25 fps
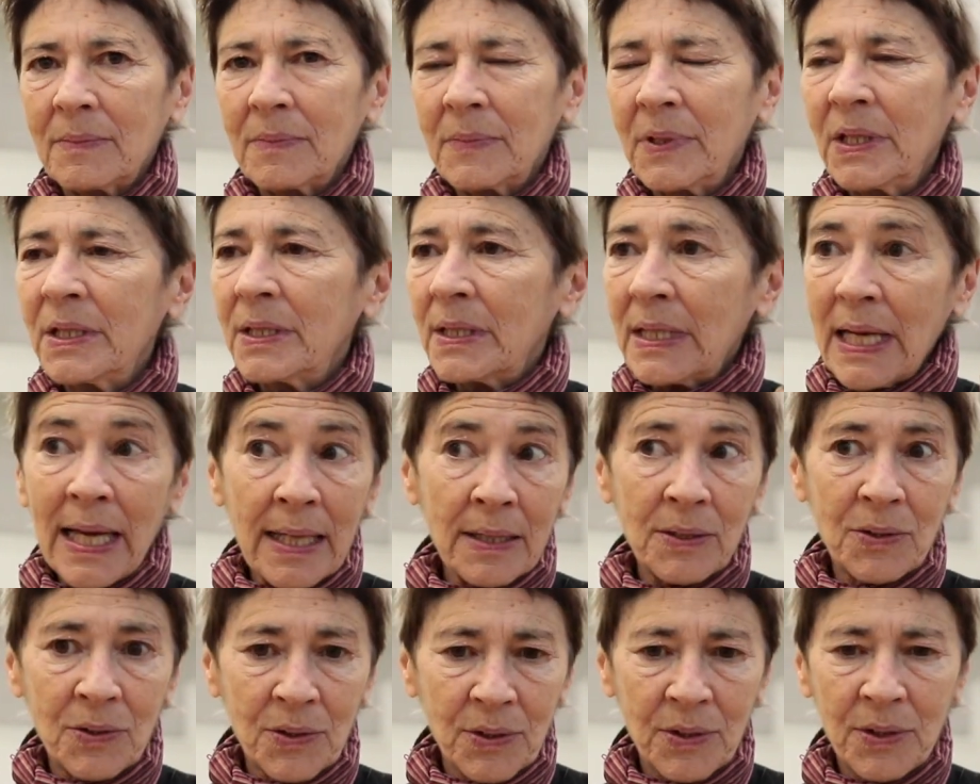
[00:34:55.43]
His
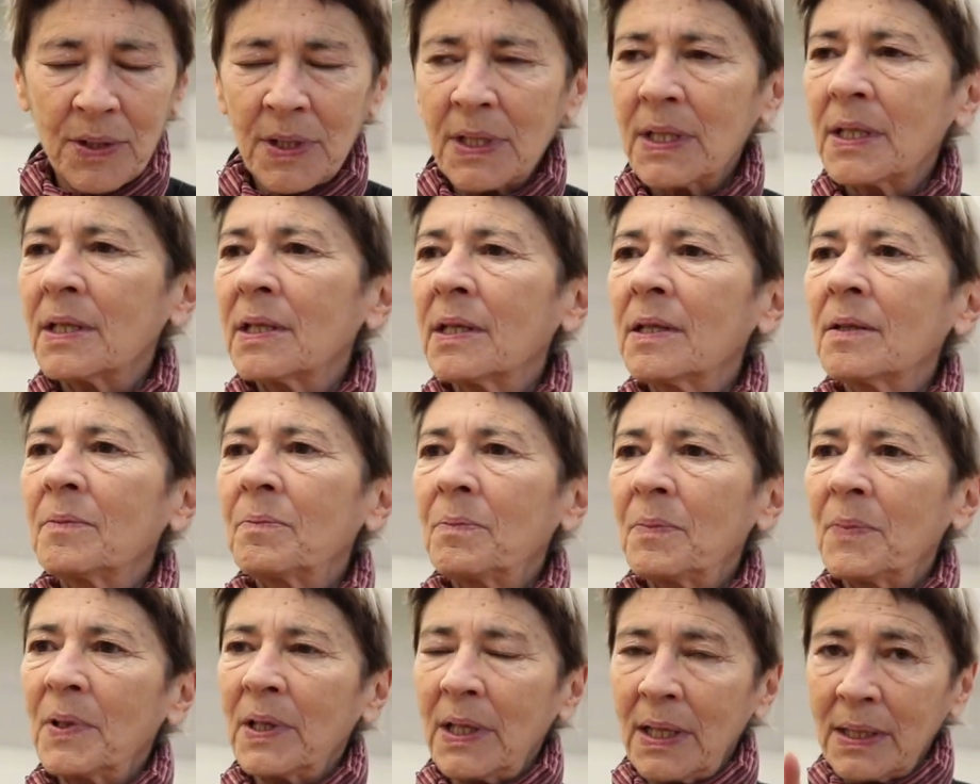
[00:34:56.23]
dancers didn't,
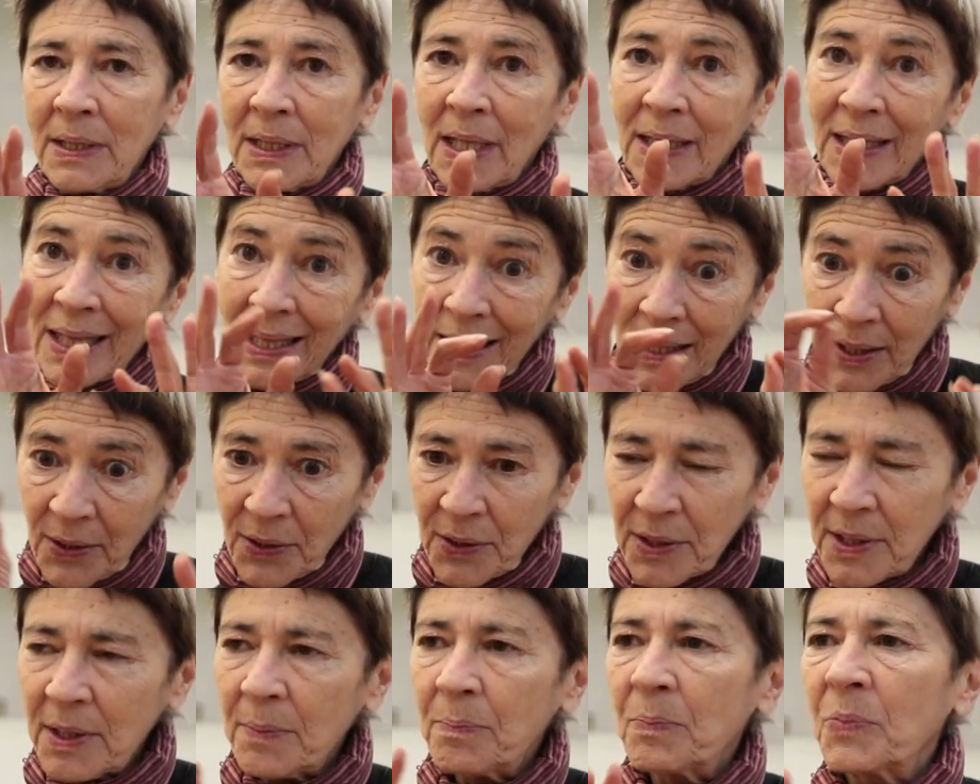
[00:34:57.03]
and then they
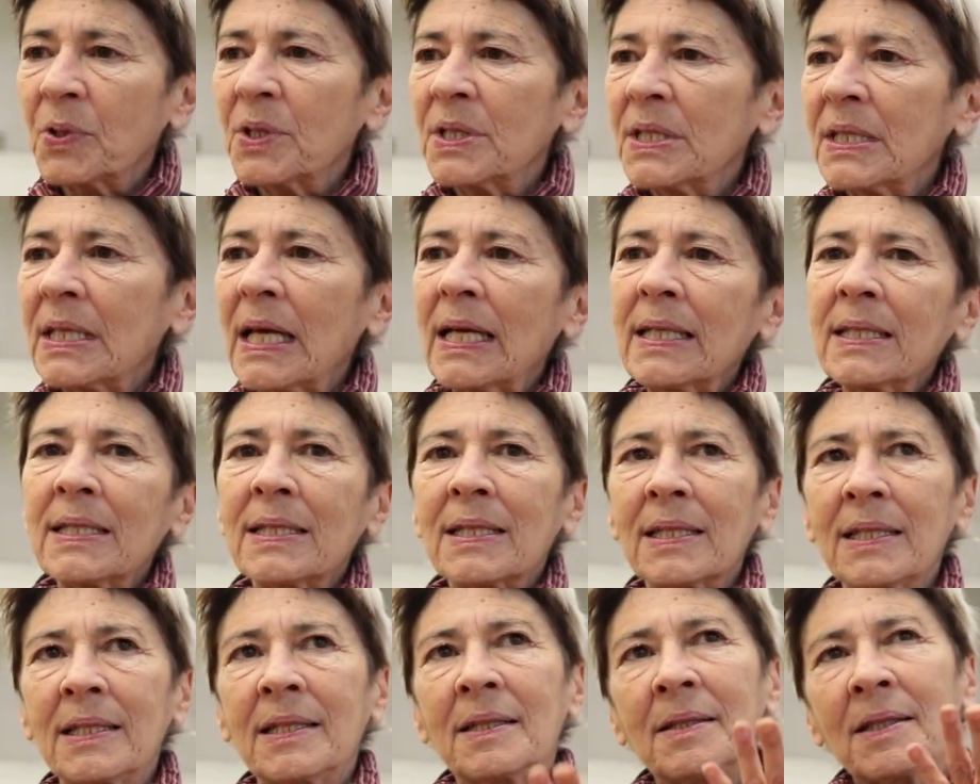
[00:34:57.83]
learned it
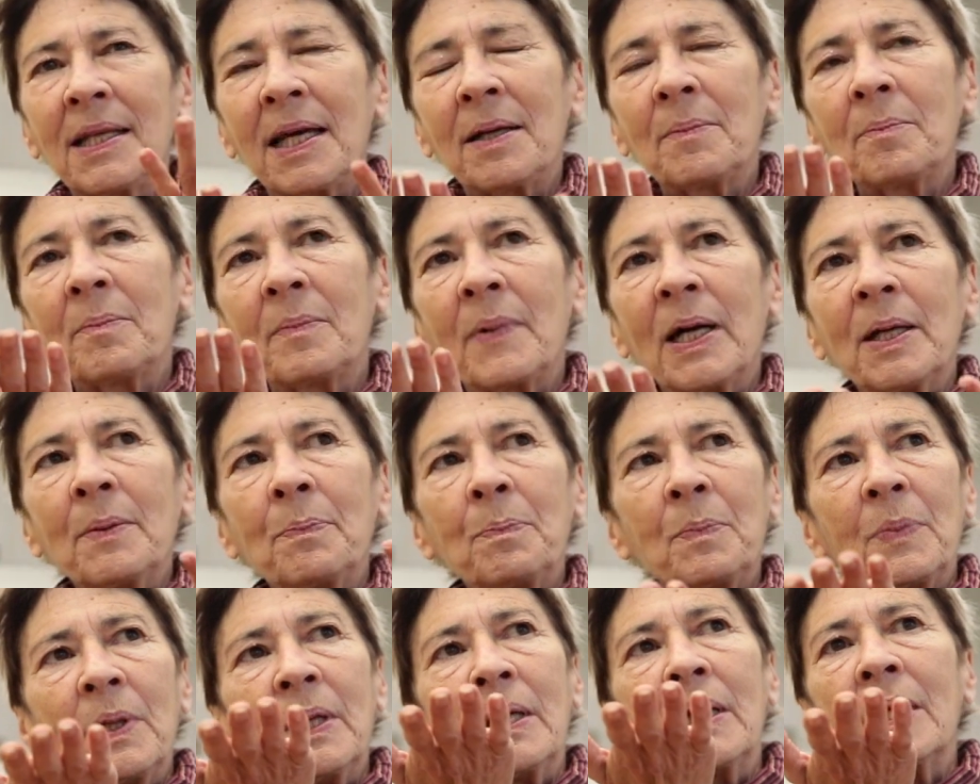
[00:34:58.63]
precisely, and that
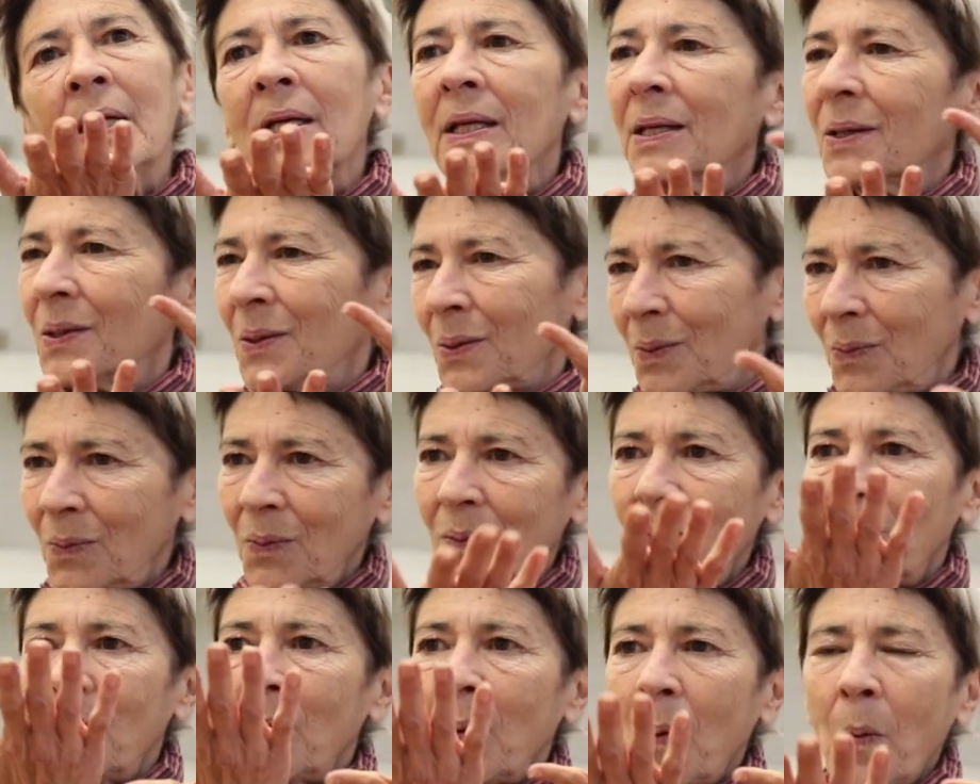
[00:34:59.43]
might be
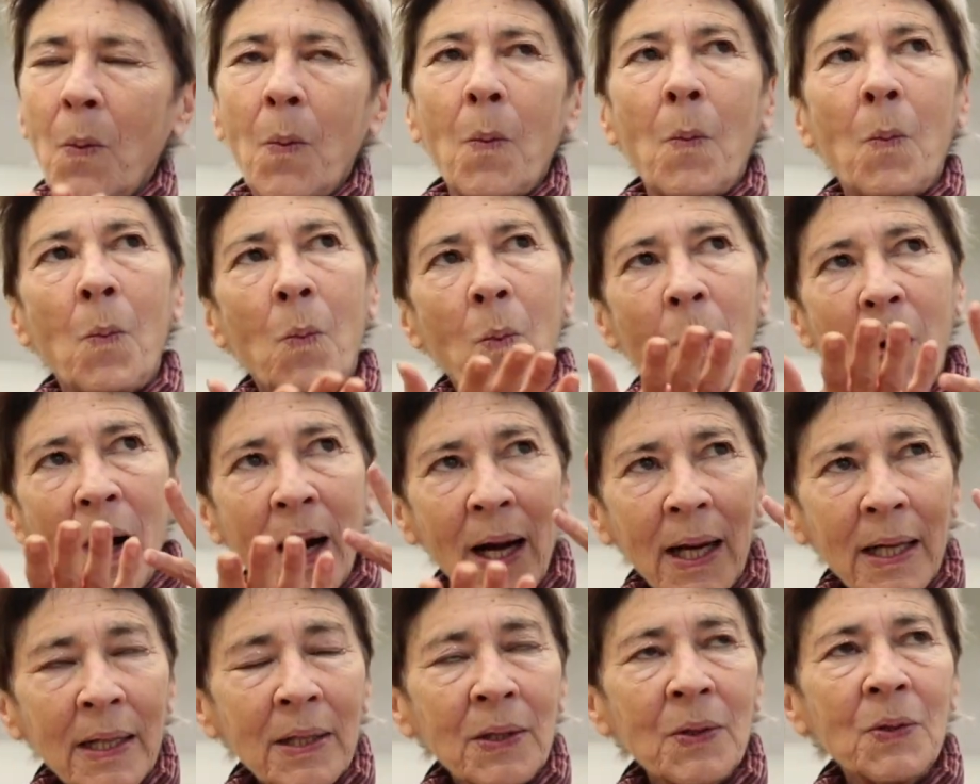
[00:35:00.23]

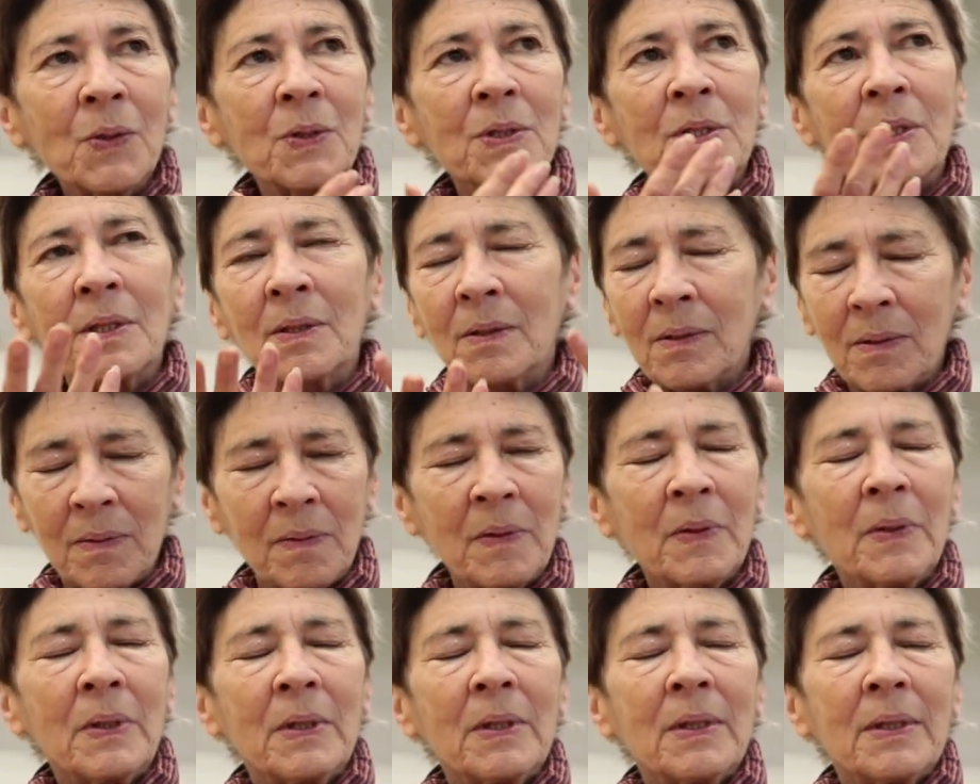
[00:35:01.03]
why using
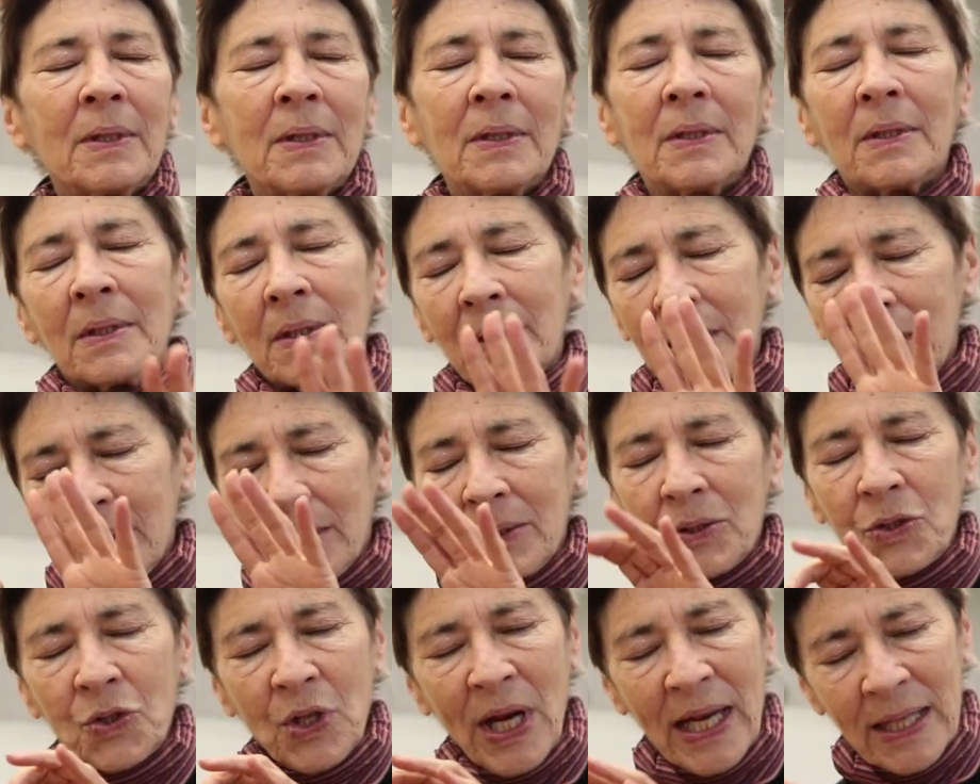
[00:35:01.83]

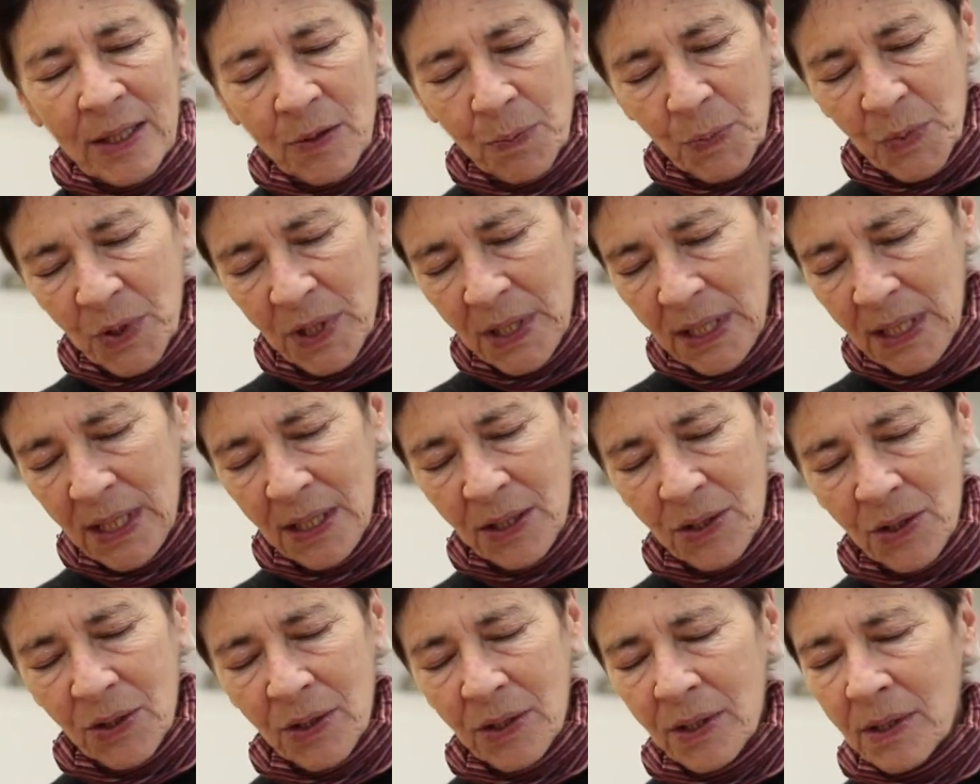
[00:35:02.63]
chance
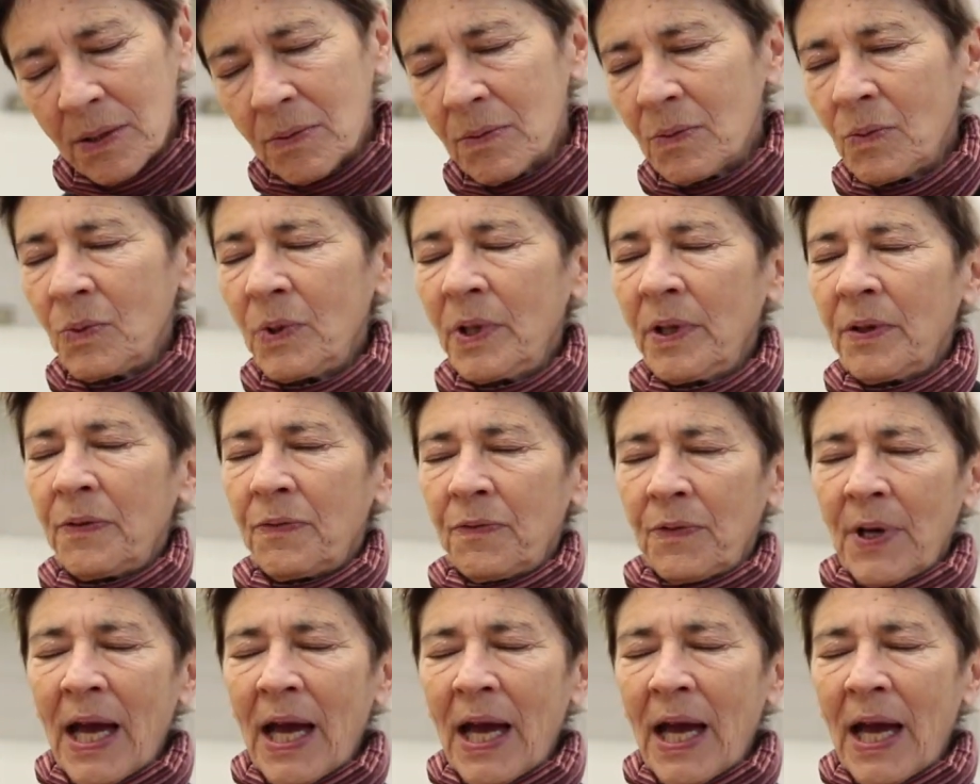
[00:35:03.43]
procedures with